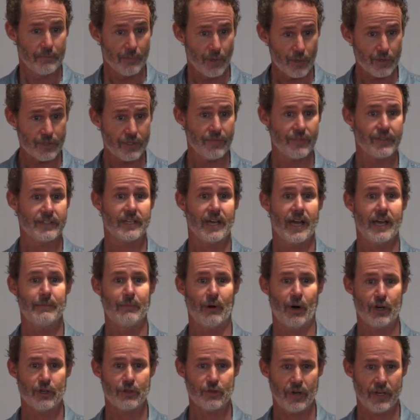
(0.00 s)
Most of the time,
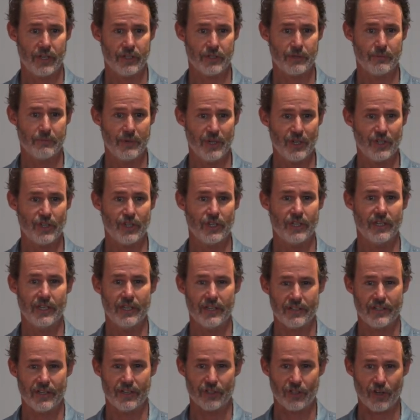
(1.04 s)
our transmission
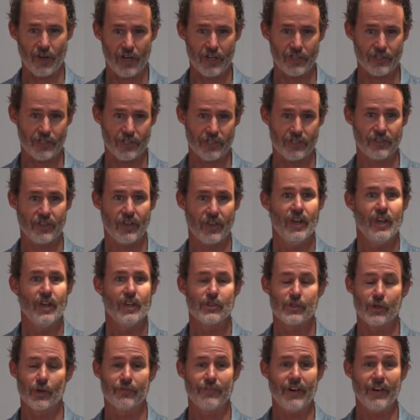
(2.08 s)
is unconscious.
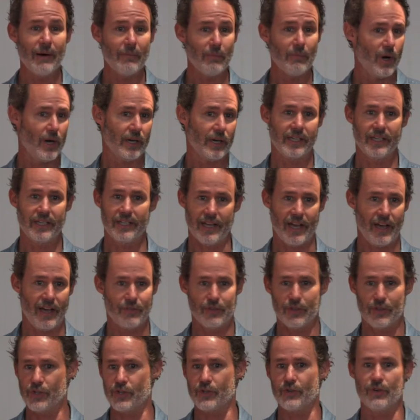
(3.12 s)
So if I'm walking down
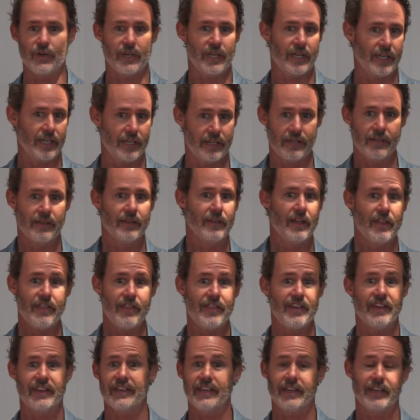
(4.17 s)
the street
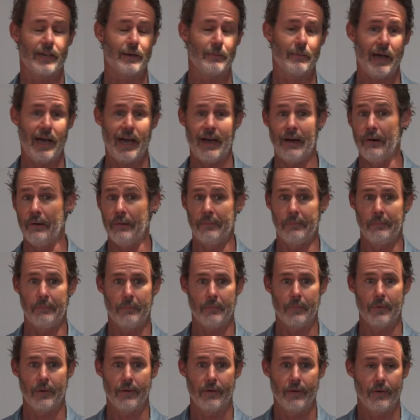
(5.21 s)
thinking about
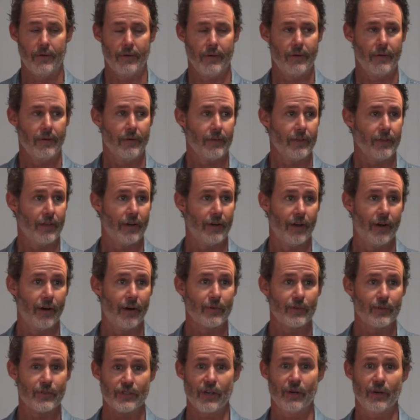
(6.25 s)
you
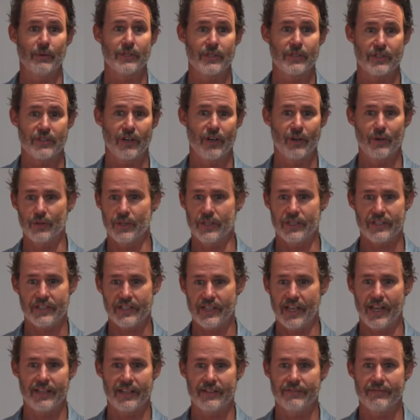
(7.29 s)
know, so and so that
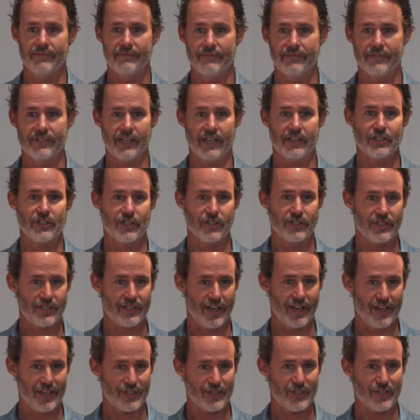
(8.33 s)
said such and
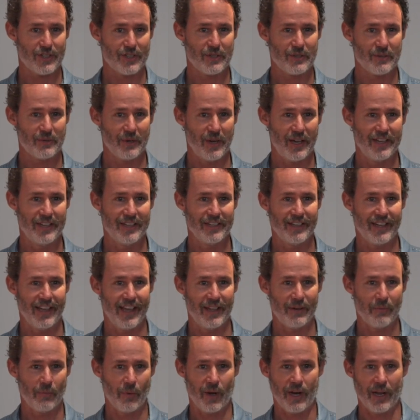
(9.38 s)
such, right?
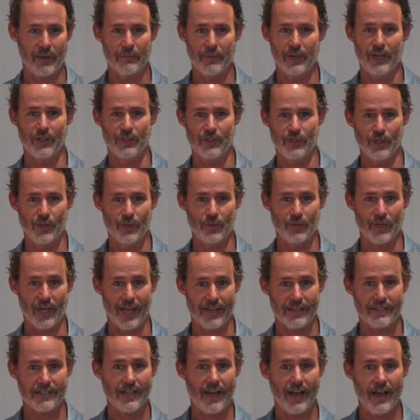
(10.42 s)
And what I'm going to do
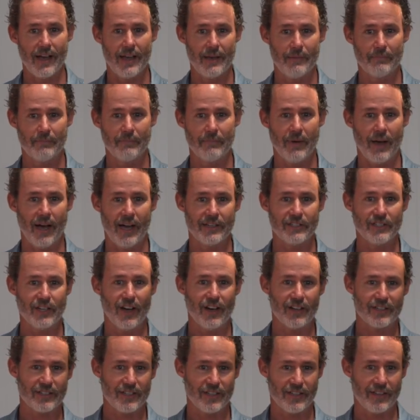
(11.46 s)
next time I
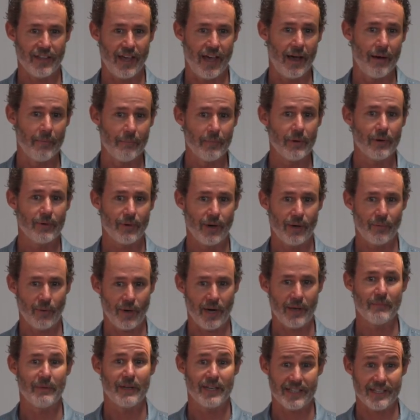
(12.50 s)
talk to them, right?
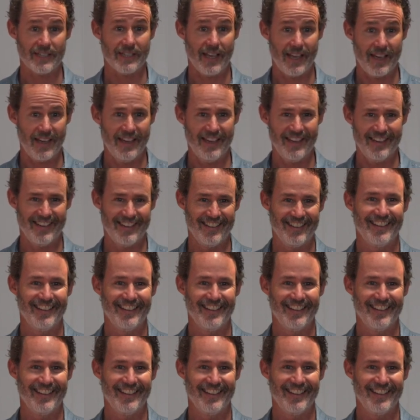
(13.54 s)
What I'm going to say